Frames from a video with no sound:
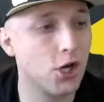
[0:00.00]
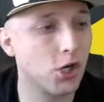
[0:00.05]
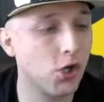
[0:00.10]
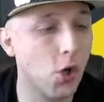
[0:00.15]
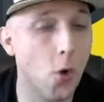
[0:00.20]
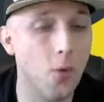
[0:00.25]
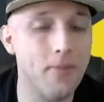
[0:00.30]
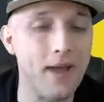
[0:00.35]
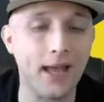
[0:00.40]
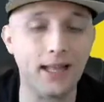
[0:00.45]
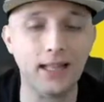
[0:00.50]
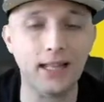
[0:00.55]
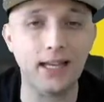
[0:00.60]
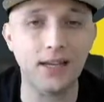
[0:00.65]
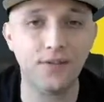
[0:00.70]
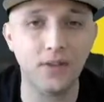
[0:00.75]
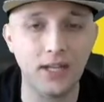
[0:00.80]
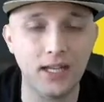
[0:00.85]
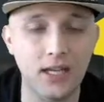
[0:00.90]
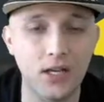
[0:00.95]
Go Battle League
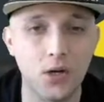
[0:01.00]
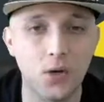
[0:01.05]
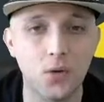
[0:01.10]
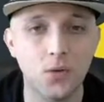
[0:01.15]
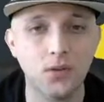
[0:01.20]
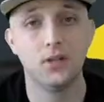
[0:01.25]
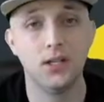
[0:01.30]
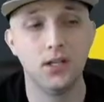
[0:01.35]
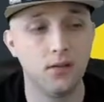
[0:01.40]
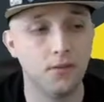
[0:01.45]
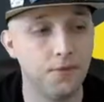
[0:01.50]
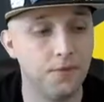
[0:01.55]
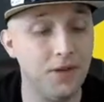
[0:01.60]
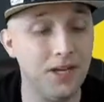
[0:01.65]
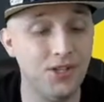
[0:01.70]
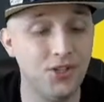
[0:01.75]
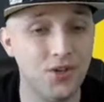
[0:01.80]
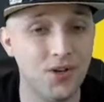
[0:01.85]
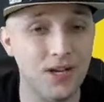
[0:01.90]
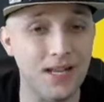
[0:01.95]
video. And
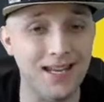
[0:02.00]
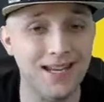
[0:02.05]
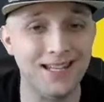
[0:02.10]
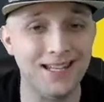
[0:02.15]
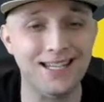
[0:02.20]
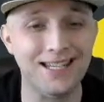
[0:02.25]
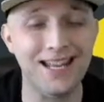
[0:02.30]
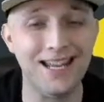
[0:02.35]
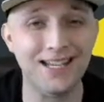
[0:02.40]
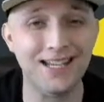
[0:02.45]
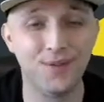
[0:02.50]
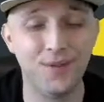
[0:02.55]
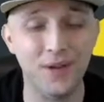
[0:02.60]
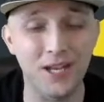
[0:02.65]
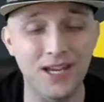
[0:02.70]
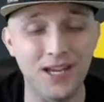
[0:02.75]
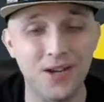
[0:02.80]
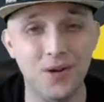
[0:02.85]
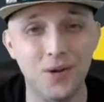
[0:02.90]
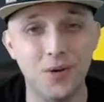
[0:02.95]
featured in today's
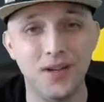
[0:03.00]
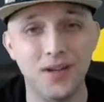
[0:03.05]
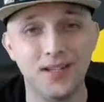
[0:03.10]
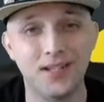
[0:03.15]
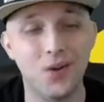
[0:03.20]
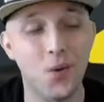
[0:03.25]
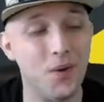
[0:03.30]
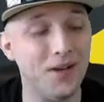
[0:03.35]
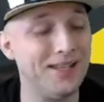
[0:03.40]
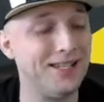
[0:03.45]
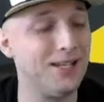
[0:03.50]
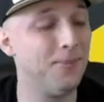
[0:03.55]
video is going to